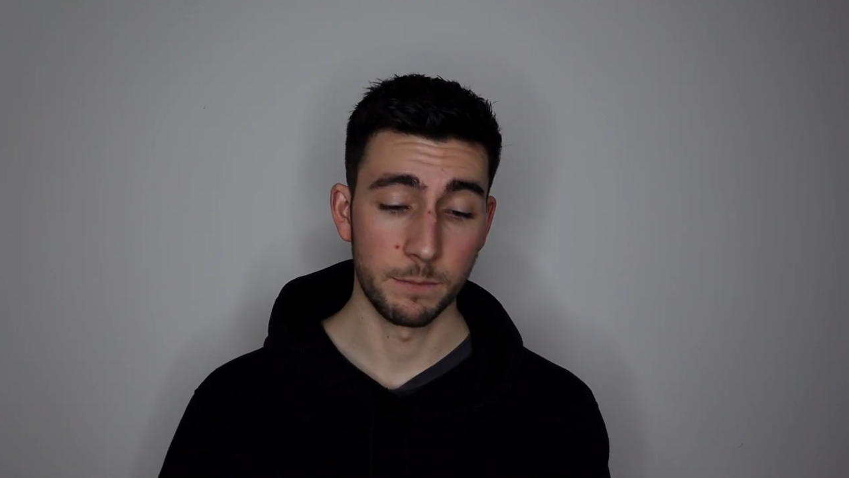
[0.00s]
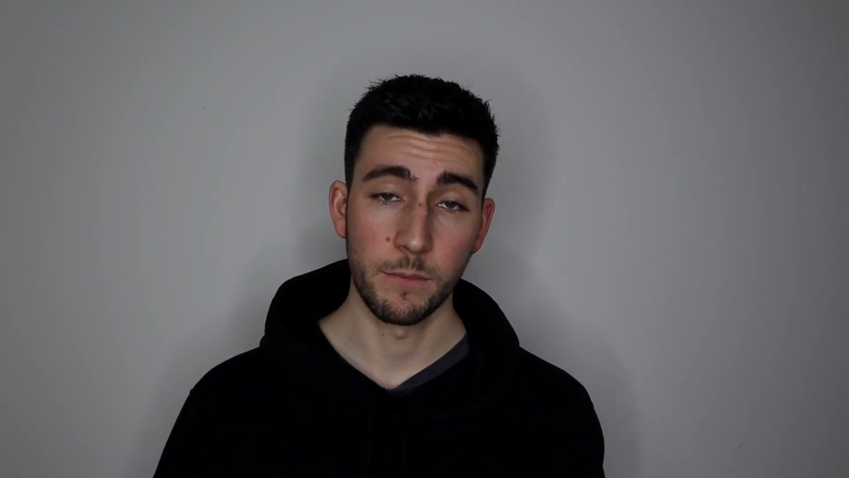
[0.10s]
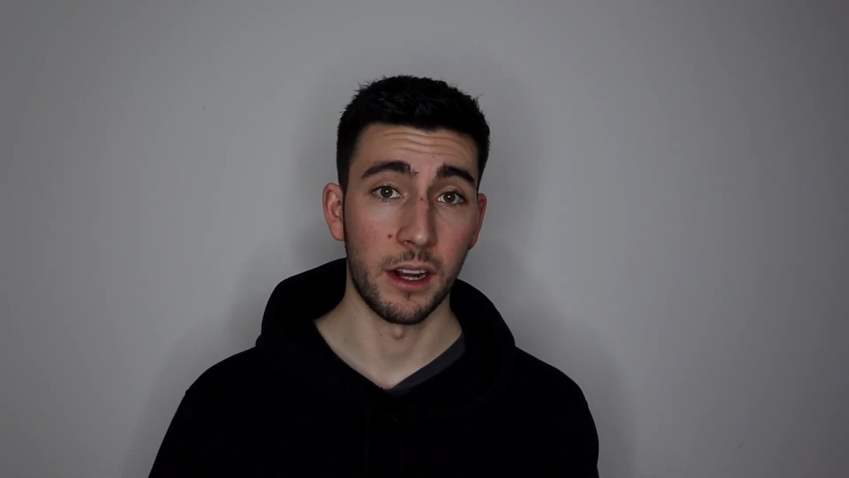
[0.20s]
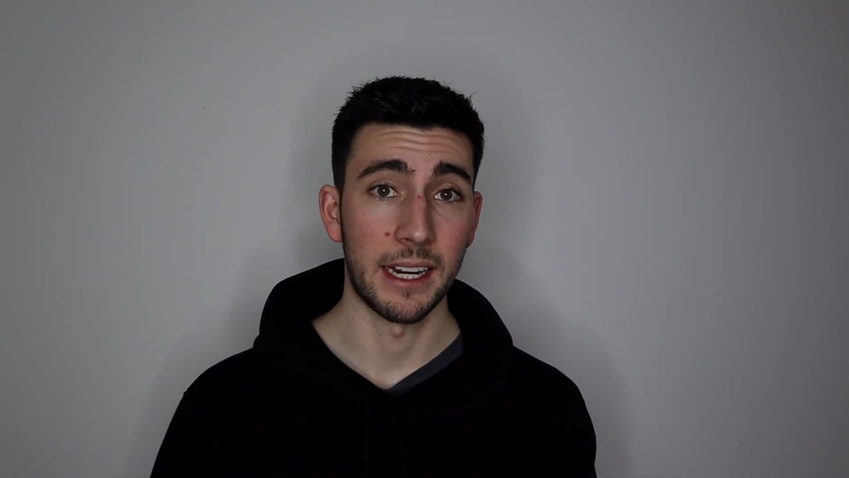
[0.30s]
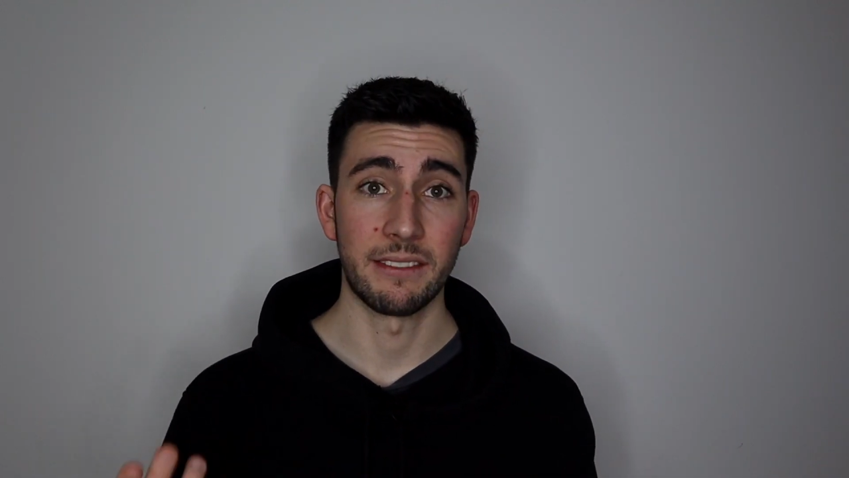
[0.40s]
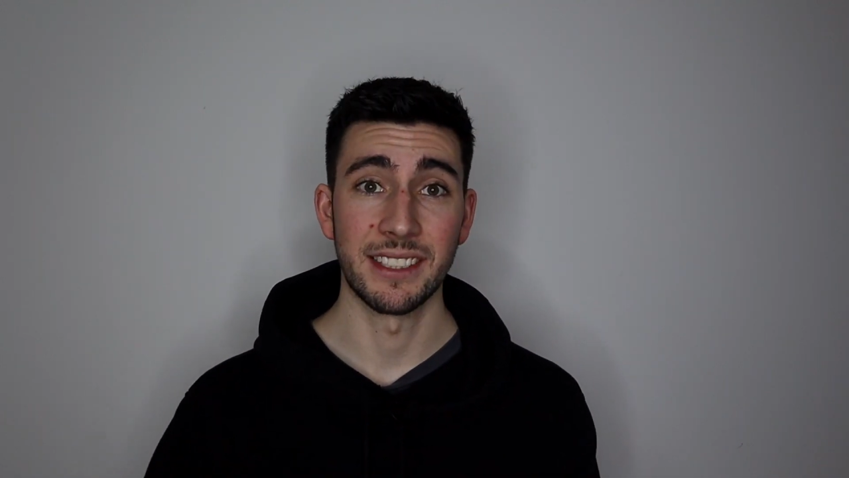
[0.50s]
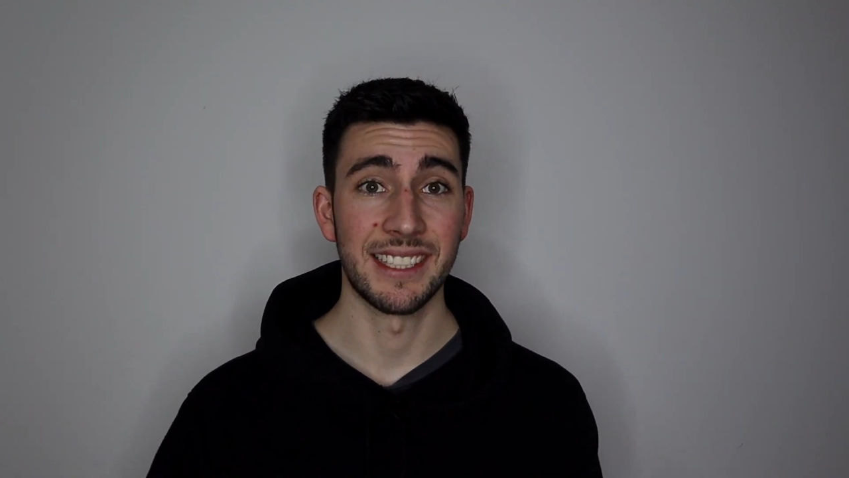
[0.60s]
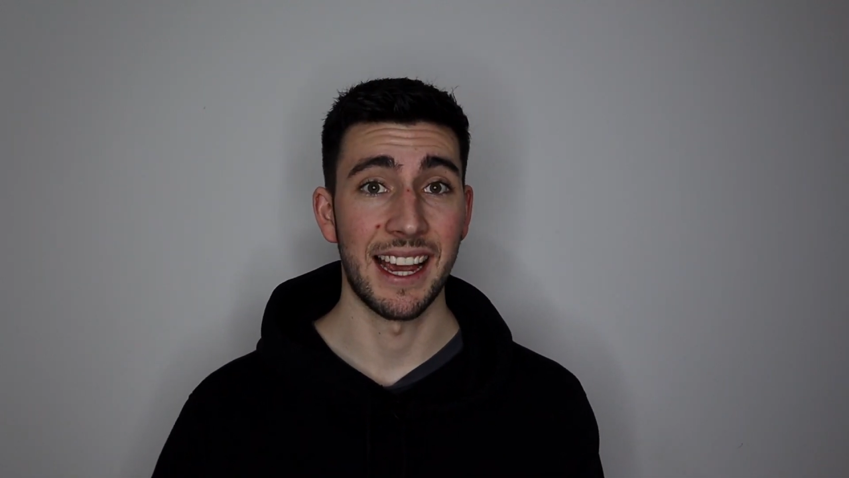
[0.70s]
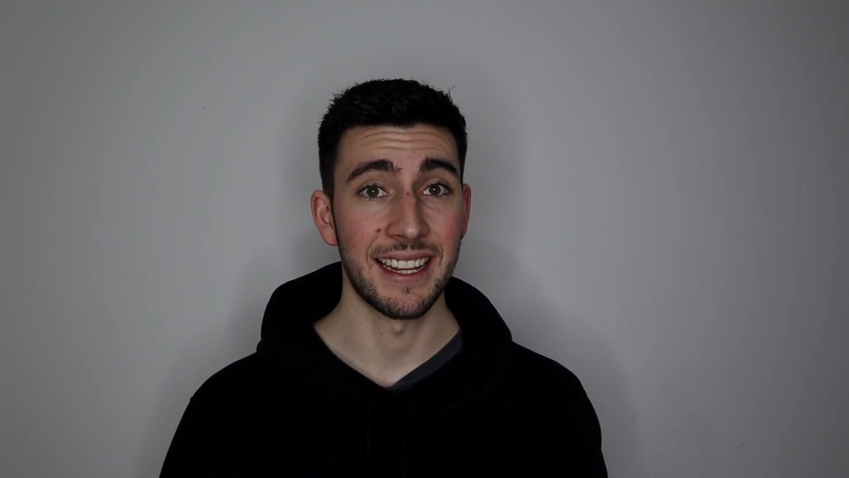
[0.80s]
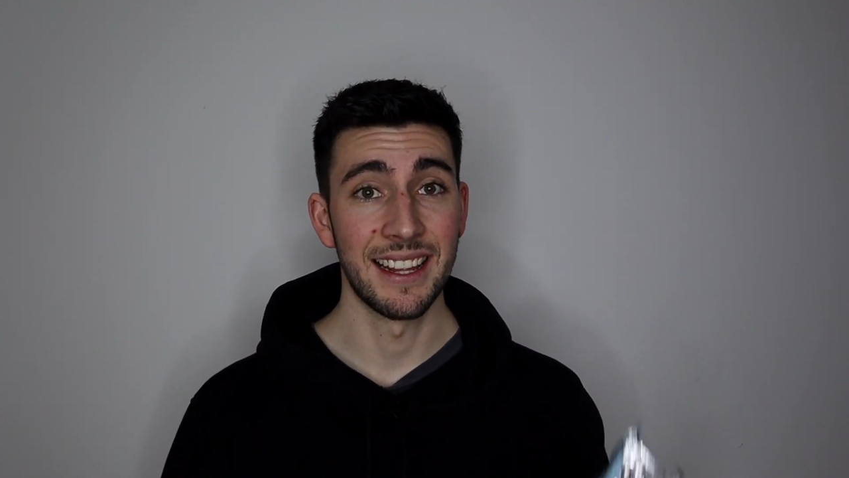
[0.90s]
I'm going to have to
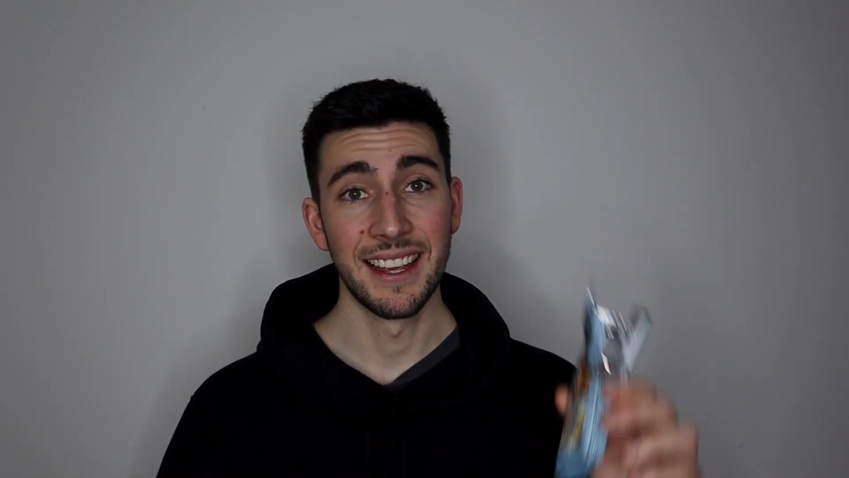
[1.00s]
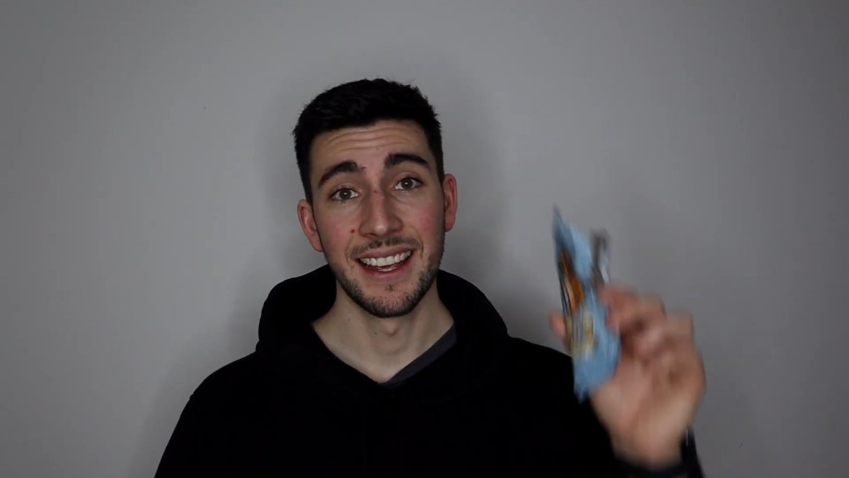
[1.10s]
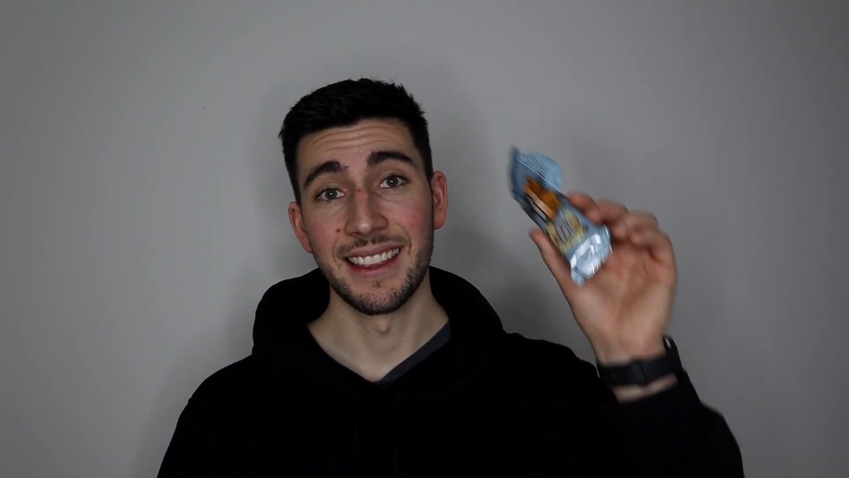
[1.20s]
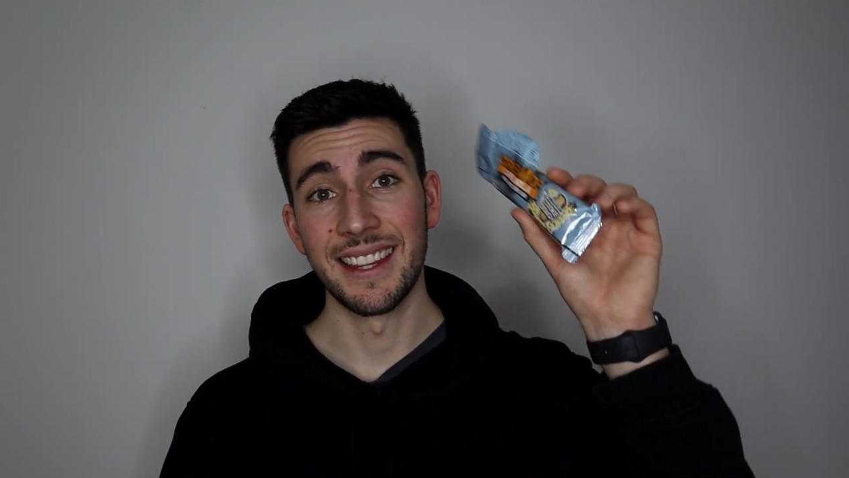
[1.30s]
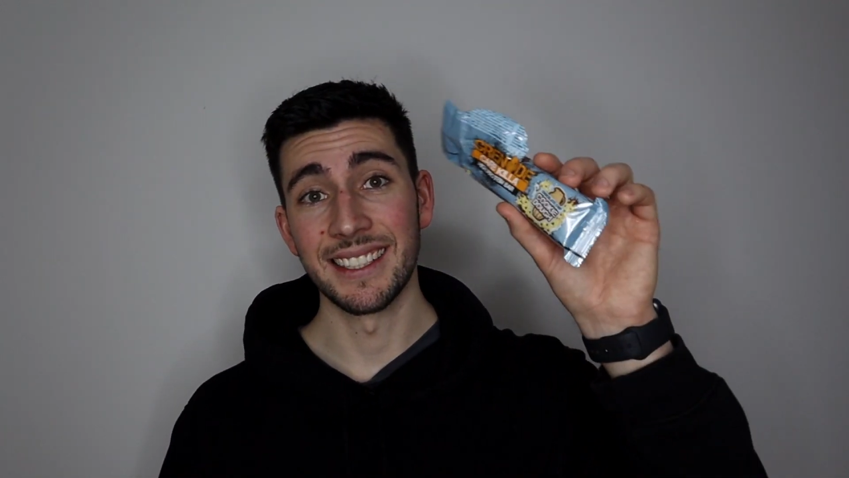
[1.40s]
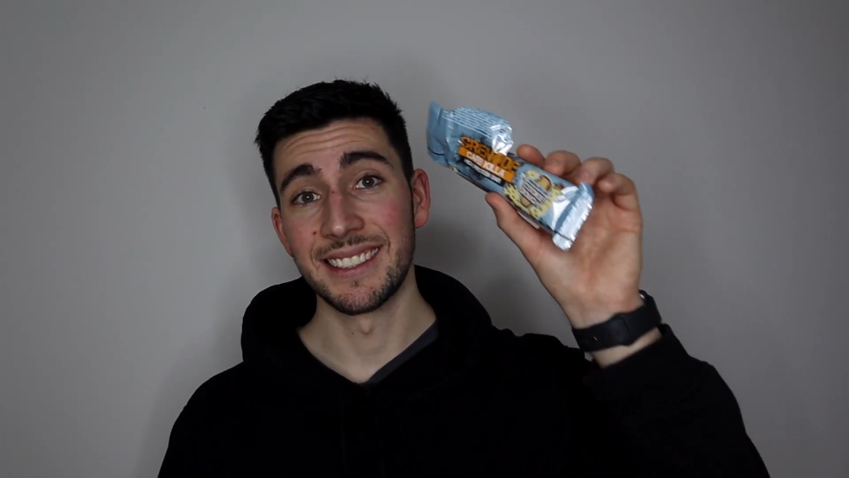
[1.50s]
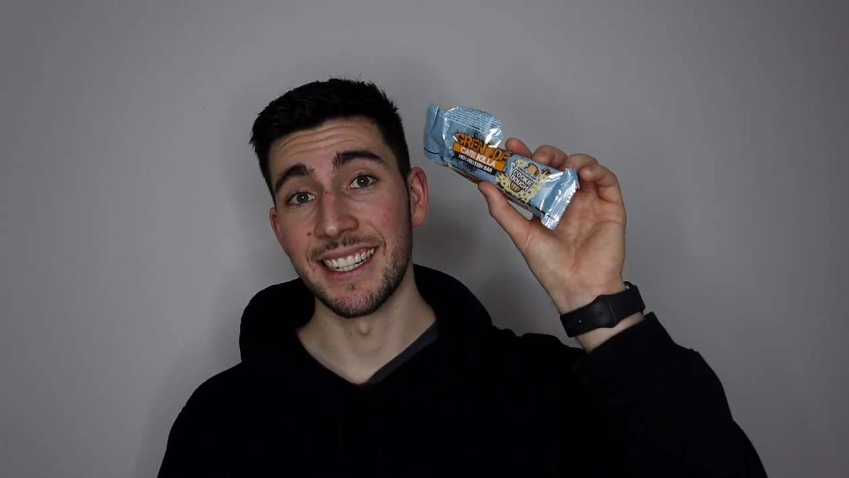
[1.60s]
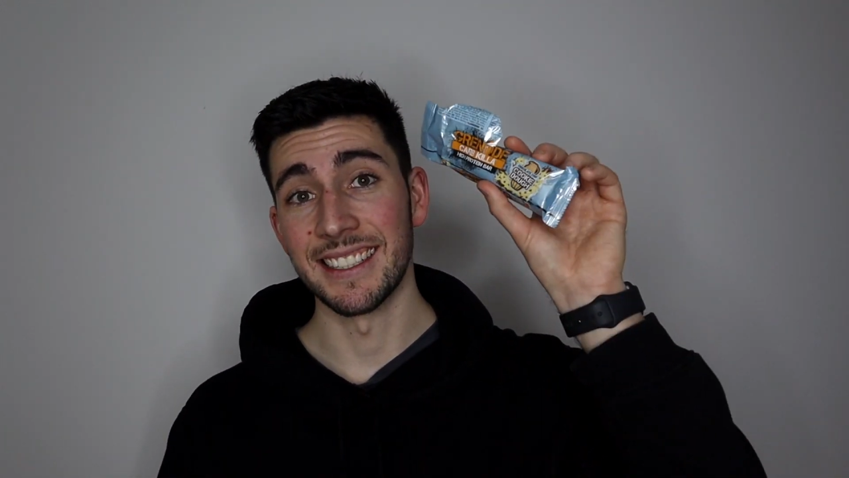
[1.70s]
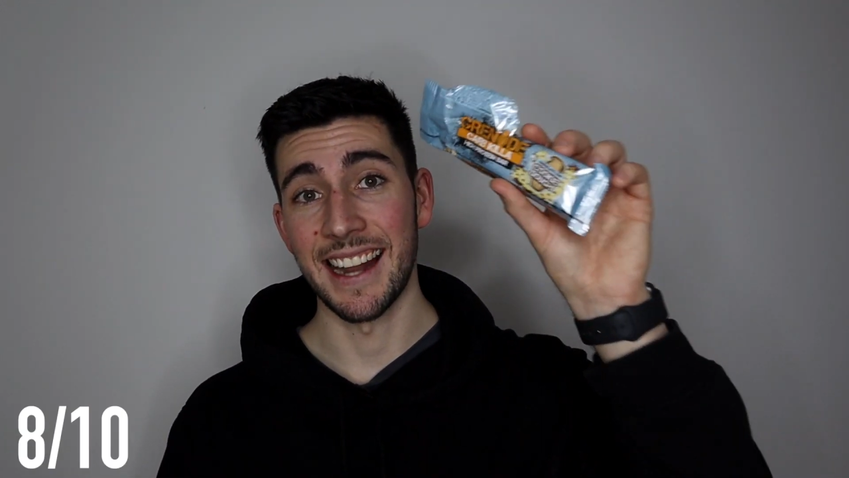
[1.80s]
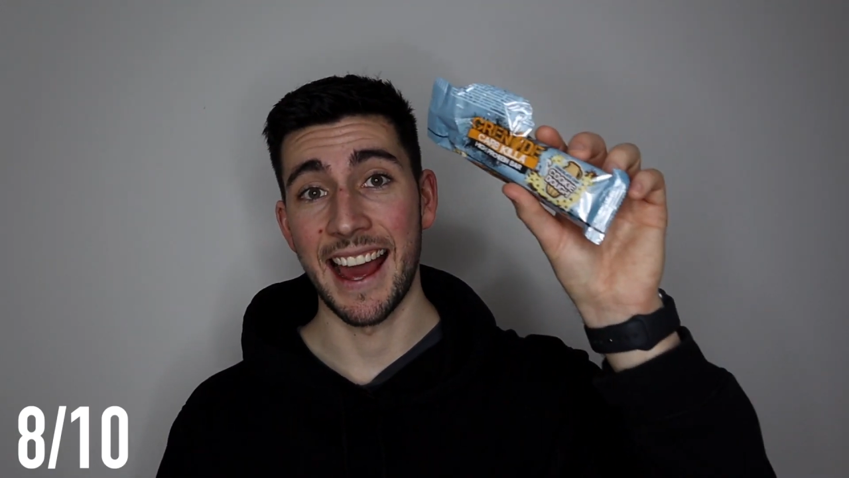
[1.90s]
say this is an